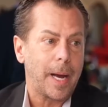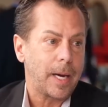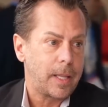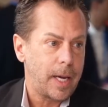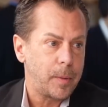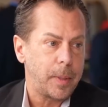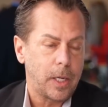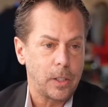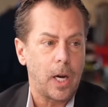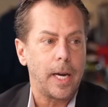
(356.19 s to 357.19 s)
back then
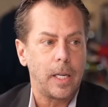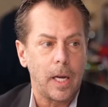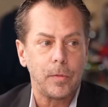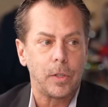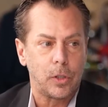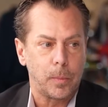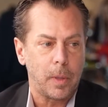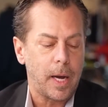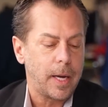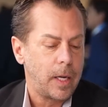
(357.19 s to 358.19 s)
because I loved the
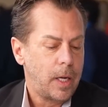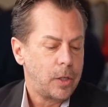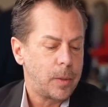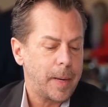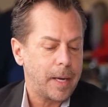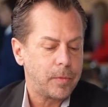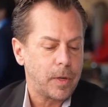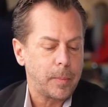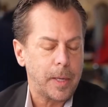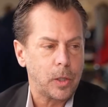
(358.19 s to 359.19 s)
supply-demand
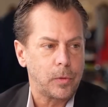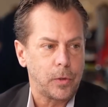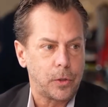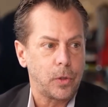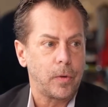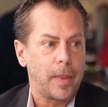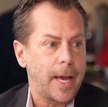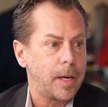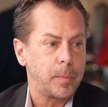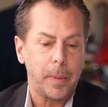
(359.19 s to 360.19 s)
fundamentals for silver
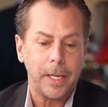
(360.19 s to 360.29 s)
then